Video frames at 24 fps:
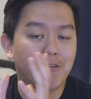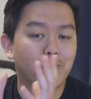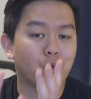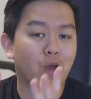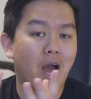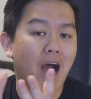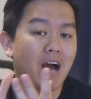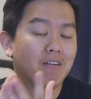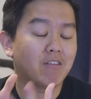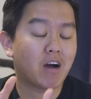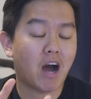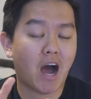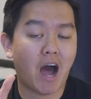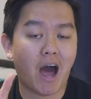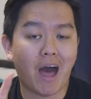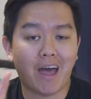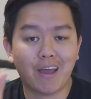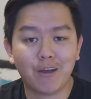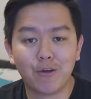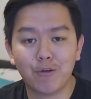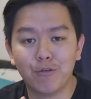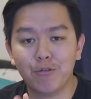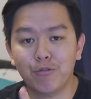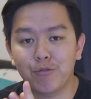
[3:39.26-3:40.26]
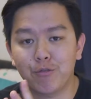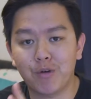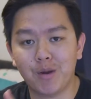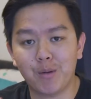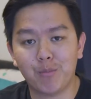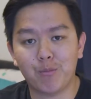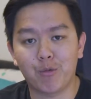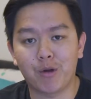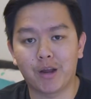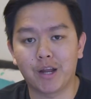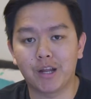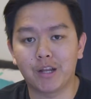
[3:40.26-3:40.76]
If you have a higher
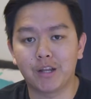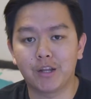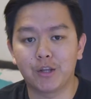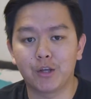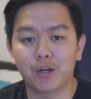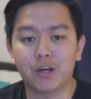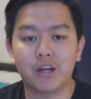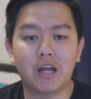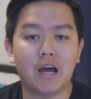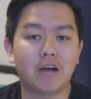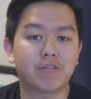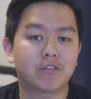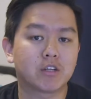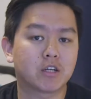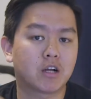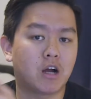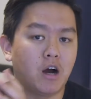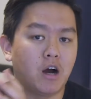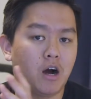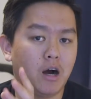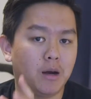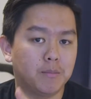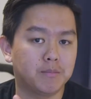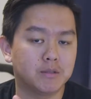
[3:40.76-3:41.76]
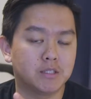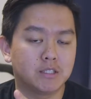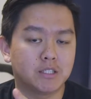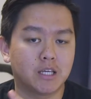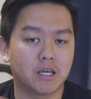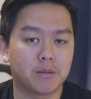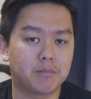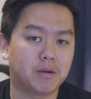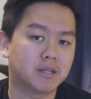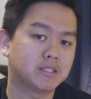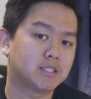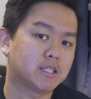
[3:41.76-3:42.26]
frame rate, you're gonna have to
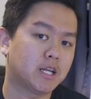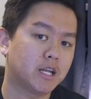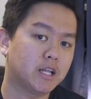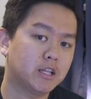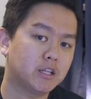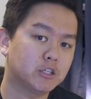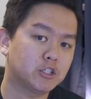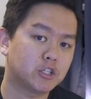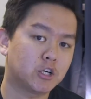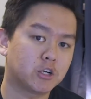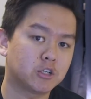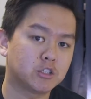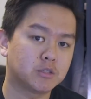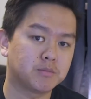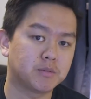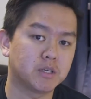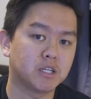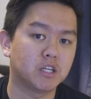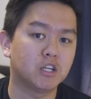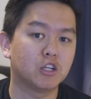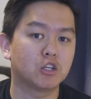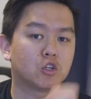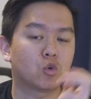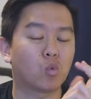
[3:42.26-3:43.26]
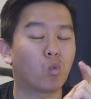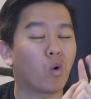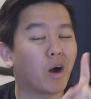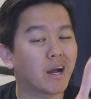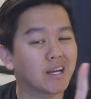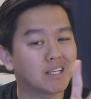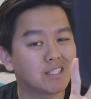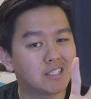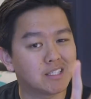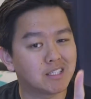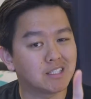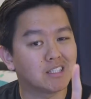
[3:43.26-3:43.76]
compensate by setting the shutter speed
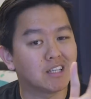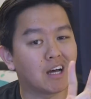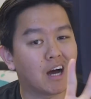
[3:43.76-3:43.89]
twice as